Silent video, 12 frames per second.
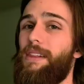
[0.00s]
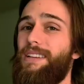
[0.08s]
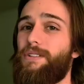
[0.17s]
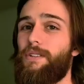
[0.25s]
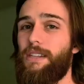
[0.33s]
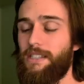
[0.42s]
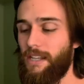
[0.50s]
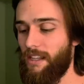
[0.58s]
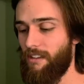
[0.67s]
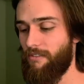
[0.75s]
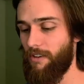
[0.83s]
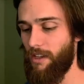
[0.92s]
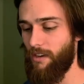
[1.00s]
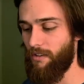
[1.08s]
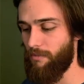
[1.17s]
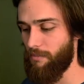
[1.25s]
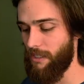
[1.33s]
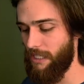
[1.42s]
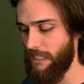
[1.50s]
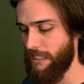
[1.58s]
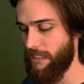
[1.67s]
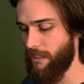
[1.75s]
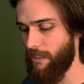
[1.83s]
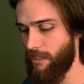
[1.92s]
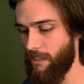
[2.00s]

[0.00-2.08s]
Please don't dislike the video, please.